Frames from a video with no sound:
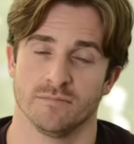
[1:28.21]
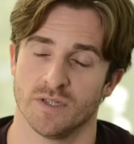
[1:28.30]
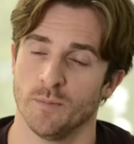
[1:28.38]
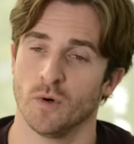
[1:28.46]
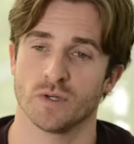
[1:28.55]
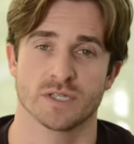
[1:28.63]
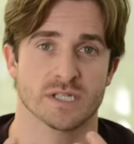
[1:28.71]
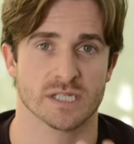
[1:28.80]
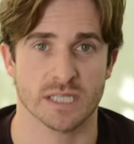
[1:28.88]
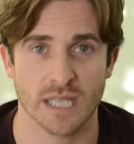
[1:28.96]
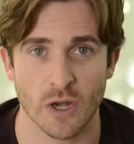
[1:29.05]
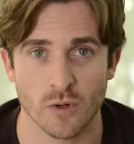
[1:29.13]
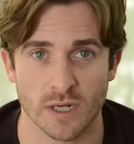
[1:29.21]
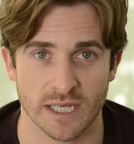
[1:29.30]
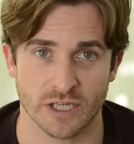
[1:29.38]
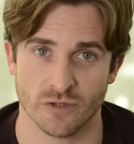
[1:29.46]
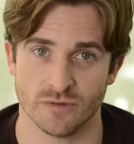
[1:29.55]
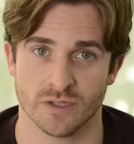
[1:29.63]
the more slowly
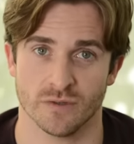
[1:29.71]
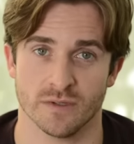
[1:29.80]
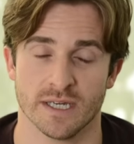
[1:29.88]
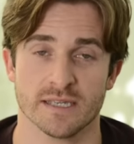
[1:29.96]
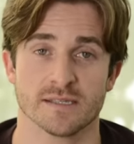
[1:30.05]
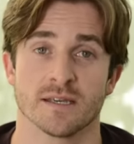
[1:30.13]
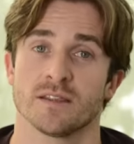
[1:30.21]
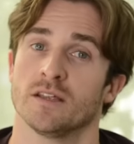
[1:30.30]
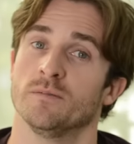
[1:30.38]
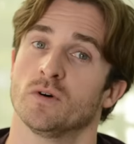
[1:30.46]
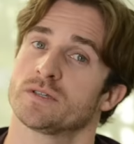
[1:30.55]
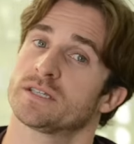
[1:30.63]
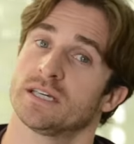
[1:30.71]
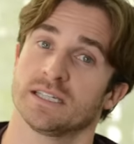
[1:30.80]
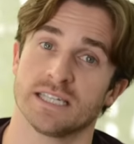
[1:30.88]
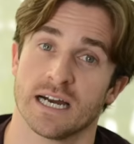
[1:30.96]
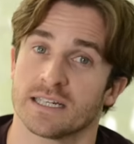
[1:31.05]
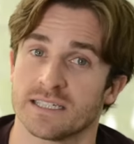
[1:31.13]
you do this, the more
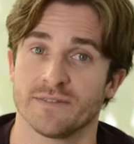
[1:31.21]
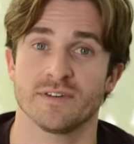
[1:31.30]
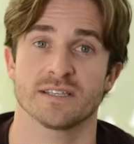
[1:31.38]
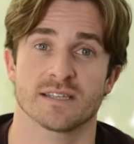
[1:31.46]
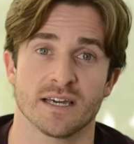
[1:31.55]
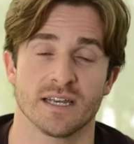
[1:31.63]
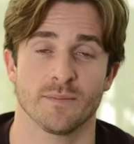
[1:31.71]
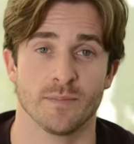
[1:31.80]
seductive it's gonna